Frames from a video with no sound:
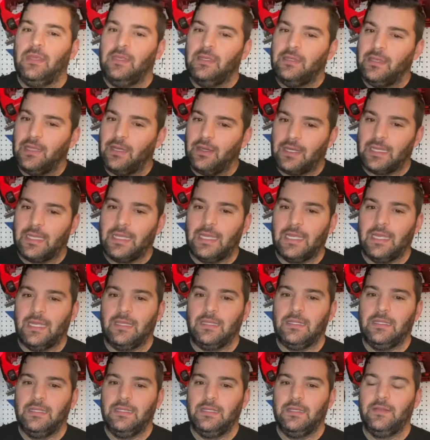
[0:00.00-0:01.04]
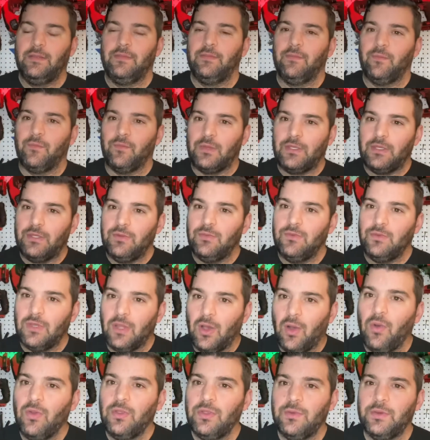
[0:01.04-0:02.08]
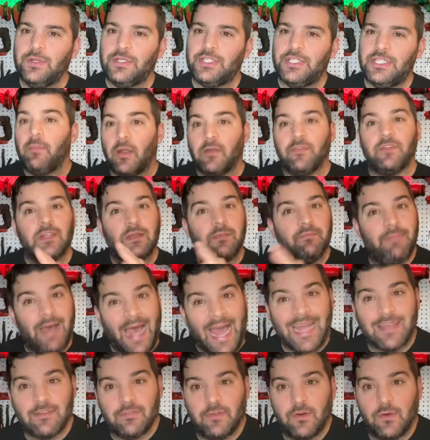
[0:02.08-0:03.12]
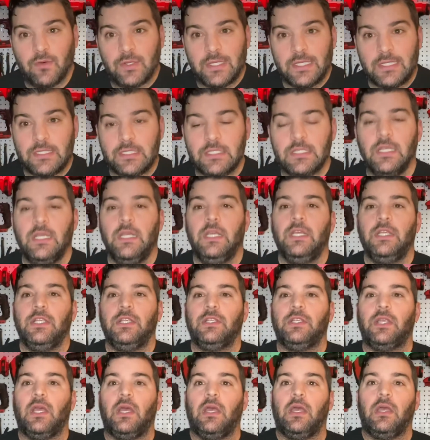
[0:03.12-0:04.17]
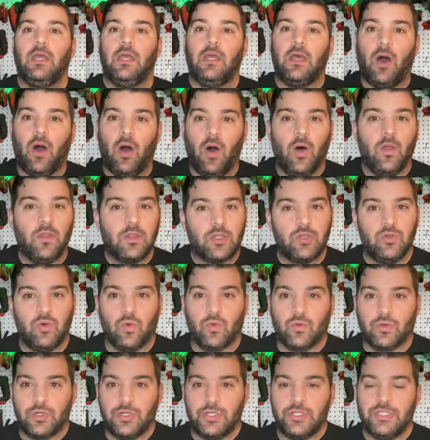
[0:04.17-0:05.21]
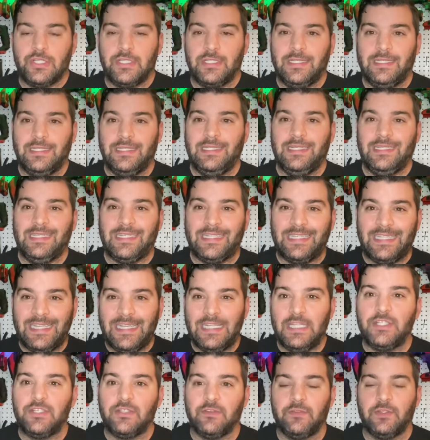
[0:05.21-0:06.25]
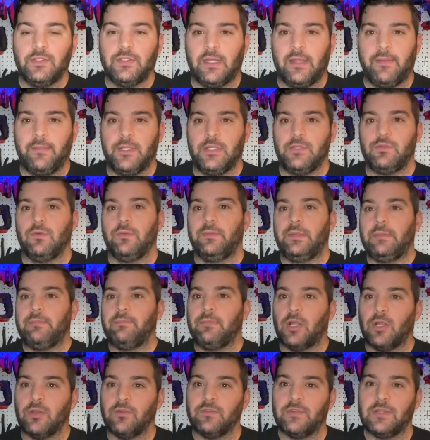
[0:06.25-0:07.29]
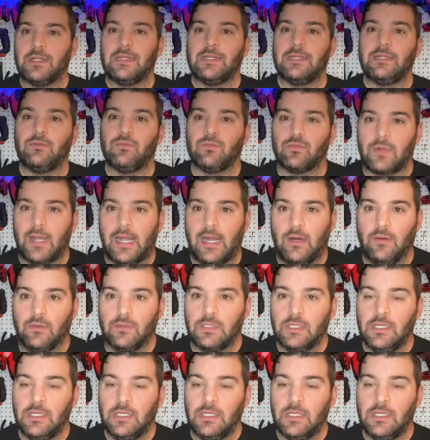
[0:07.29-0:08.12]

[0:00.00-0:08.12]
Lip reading: Now again, when you know you achieve perfect back focus, all the corners in each of your image will be perfectly round.